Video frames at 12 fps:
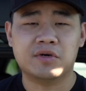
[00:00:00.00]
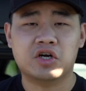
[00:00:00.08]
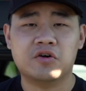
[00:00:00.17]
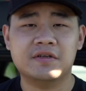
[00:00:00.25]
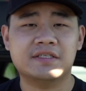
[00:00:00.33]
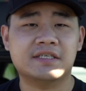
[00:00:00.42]

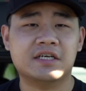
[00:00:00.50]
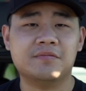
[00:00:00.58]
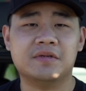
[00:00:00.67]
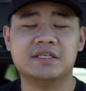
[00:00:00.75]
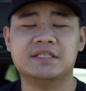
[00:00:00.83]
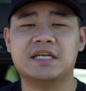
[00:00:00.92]
current
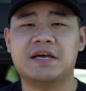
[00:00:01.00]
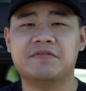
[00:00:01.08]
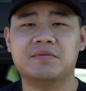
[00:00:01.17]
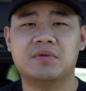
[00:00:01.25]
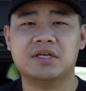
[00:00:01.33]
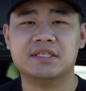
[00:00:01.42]
setup is an
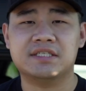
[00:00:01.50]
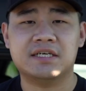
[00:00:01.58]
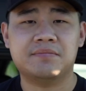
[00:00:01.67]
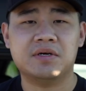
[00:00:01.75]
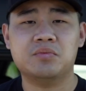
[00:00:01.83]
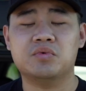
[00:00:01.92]
aftermarket
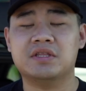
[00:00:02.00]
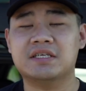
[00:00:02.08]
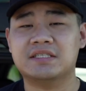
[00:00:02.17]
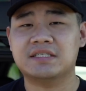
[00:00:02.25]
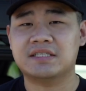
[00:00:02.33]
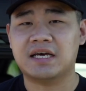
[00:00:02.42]
downpipe with
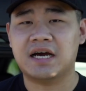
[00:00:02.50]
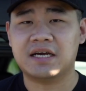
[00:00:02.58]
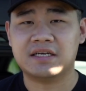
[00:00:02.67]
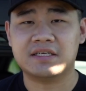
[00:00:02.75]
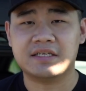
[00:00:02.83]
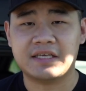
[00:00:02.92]
the
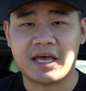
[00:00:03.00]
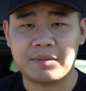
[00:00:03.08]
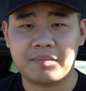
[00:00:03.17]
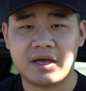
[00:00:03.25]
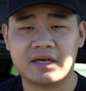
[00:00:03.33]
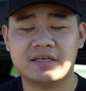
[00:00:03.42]
stock
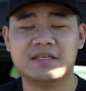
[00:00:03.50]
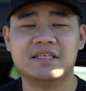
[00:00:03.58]
catback.